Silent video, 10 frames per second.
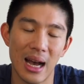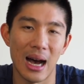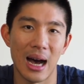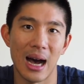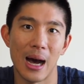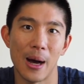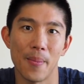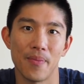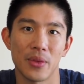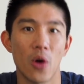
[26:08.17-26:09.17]

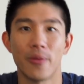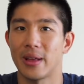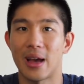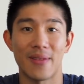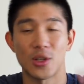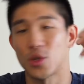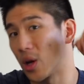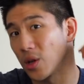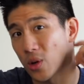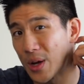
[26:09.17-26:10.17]
Hopefully I've answered
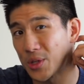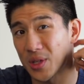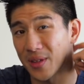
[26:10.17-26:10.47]
all your questions.